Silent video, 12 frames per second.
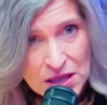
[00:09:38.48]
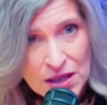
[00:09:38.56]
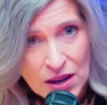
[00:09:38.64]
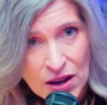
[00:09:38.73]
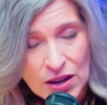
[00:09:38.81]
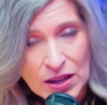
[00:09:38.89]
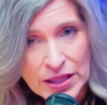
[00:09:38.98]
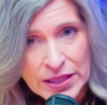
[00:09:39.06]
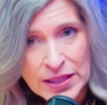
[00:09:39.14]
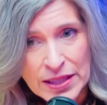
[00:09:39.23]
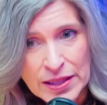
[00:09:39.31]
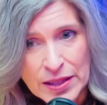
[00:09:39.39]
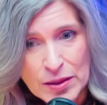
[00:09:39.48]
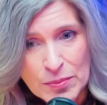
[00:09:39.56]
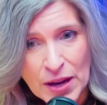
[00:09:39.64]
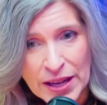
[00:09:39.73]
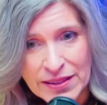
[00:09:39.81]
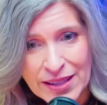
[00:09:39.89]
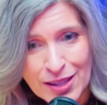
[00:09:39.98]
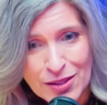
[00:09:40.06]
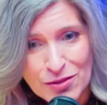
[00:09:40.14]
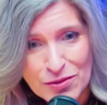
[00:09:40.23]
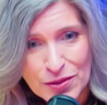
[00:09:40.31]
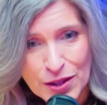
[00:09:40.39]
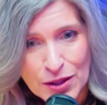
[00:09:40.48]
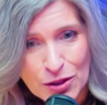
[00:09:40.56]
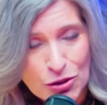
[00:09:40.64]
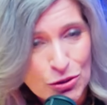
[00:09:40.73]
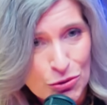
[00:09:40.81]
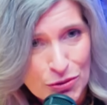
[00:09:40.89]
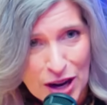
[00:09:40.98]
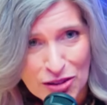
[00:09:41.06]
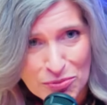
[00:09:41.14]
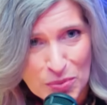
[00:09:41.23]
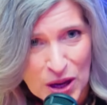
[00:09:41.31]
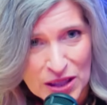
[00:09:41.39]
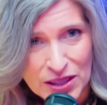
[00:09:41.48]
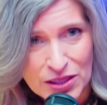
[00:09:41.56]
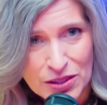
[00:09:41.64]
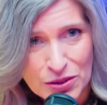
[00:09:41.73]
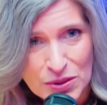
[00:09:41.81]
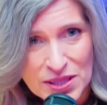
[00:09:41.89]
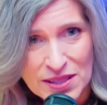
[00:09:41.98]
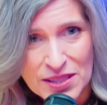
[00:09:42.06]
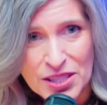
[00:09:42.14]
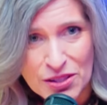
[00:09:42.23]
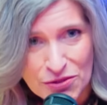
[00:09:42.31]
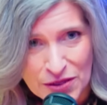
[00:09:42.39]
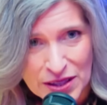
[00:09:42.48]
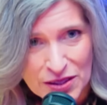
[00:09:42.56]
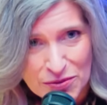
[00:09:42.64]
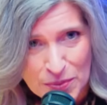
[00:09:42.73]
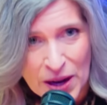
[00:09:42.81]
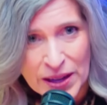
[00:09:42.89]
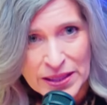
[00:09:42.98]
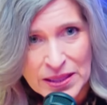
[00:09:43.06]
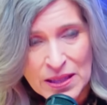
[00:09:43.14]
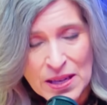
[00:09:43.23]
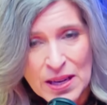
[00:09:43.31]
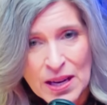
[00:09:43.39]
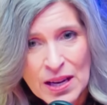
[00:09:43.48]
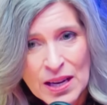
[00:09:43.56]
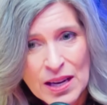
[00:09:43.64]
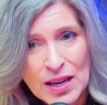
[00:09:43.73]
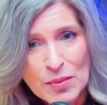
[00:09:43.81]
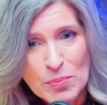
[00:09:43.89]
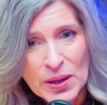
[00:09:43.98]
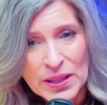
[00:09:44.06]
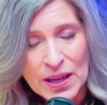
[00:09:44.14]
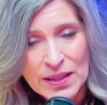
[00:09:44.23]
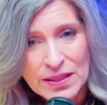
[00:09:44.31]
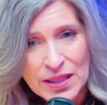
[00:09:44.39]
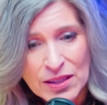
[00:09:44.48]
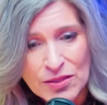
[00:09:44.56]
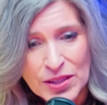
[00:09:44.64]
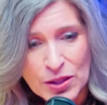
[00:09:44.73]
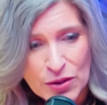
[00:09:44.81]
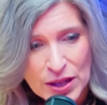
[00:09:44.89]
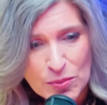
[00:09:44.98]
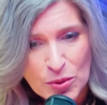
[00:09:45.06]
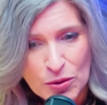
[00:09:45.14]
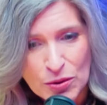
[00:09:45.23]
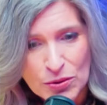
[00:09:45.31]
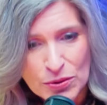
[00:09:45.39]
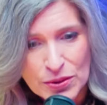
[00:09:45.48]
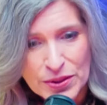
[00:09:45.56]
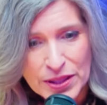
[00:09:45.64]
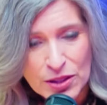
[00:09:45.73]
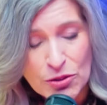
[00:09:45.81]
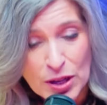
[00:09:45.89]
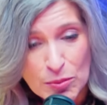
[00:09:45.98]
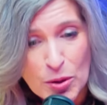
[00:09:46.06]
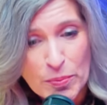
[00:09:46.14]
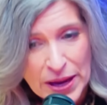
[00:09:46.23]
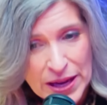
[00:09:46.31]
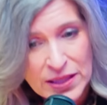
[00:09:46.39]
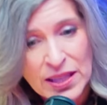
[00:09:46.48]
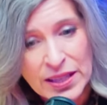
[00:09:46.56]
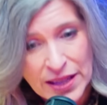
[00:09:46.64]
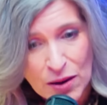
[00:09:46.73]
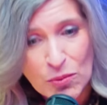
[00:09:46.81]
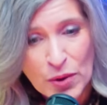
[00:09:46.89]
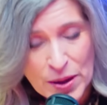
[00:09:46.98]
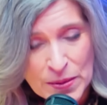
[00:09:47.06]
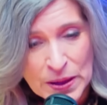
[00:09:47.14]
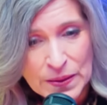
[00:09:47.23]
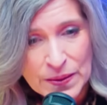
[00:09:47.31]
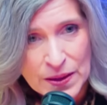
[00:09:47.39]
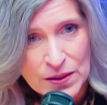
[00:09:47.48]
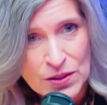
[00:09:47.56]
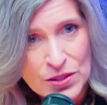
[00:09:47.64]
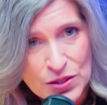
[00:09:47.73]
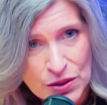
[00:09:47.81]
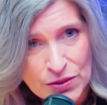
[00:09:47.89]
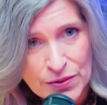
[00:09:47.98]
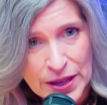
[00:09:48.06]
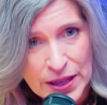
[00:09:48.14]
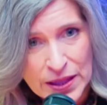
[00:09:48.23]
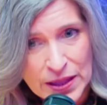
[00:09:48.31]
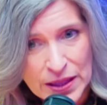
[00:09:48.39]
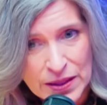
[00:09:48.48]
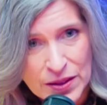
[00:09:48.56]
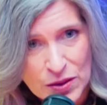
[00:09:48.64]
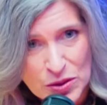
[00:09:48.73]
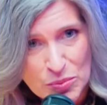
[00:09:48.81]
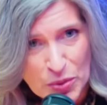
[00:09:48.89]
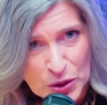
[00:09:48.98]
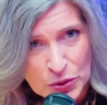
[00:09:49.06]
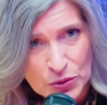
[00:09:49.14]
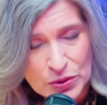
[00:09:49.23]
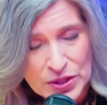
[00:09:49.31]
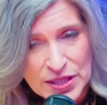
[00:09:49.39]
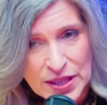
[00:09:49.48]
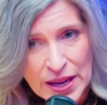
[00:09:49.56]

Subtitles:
on. I think of Colonel Ralph Puckett, who was a dear friend of mine. But I think of the incredible men and now women that are serving in those boots.